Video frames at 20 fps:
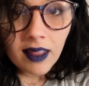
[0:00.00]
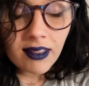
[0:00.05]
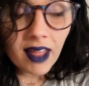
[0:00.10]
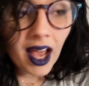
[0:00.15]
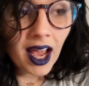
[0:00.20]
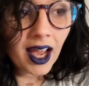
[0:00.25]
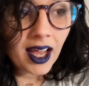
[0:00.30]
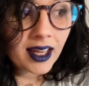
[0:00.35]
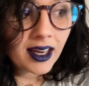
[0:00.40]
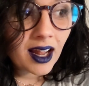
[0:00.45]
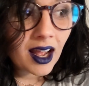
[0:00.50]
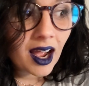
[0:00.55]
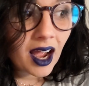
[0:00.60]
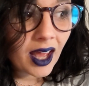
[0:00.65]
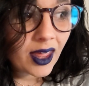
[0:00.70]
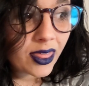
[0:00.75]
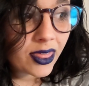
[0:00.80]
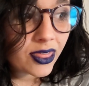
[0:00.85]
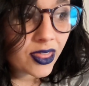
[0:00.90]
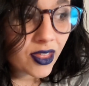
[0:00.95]
that
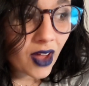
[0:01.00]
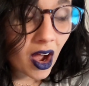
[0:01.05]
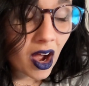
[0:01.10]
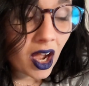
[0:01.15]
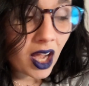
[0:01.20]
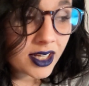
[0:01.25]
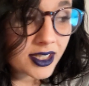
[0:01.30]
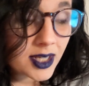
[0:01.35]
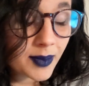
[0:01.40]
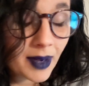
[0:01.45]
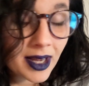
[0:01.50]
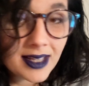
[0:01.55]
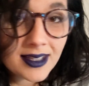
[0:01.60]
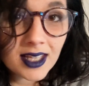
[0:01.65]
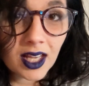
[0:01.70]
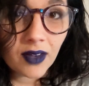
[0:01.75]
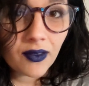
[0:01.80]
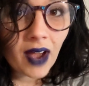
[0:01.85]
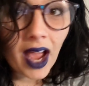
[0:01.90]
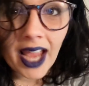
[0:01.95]
I thought to
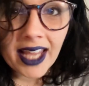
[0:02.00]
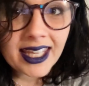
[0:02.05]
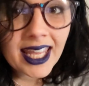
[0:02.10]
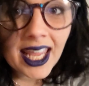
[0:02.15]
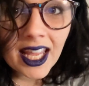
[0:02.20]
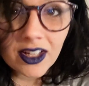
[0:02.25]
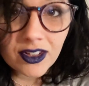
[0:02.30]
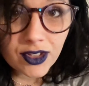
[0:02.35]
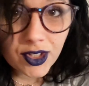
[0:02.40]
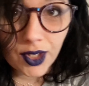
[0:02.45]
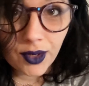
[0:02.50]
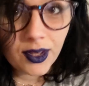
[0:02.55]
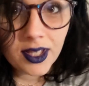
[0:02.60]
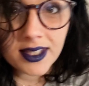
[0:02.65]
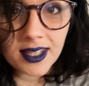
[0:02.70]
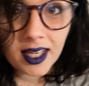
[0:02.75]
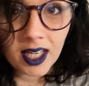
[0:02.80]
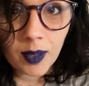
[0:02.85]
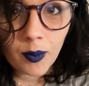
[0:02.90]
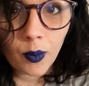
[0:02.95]
myself, I can't do
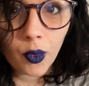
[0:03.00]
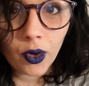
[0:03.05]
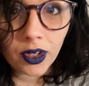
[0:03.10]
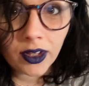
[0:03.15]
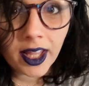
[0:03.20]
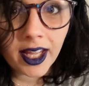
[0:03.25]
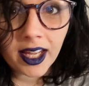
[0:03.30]
this anymore.